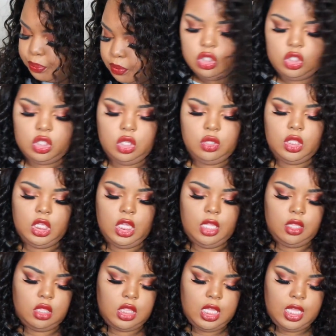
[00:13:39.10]
So the
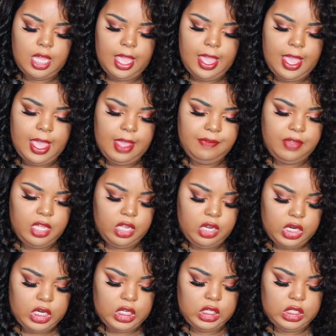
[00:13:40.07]
other thing I have
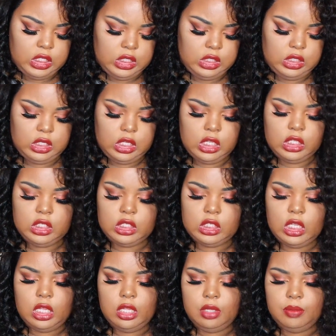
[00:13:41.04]
here is
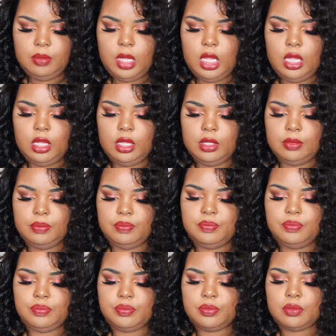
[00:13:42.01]
some um,
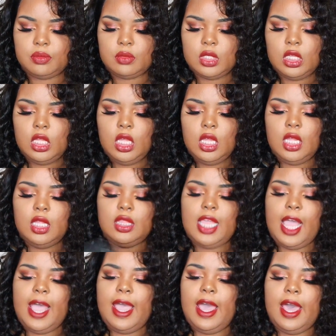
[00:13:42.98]

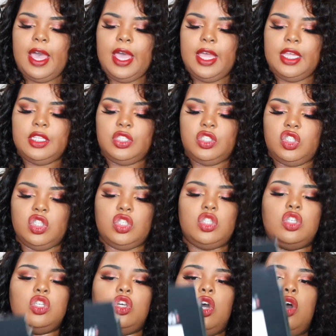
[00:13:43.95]
thigh highs
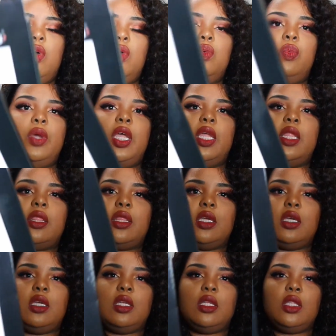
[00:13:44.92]
just to go with
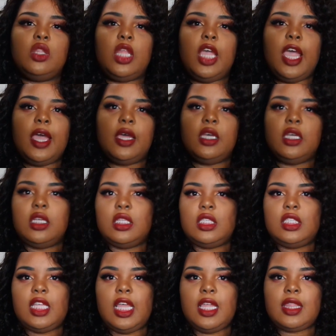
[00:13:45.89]
that uh,
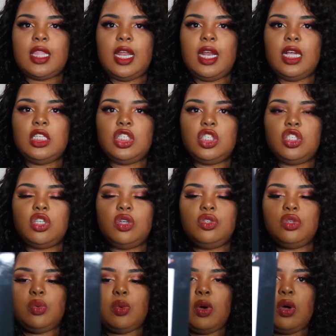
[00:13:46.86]
set that I just
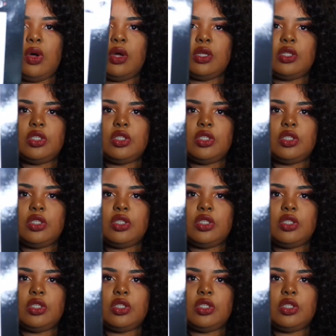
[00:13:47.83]
showed you all.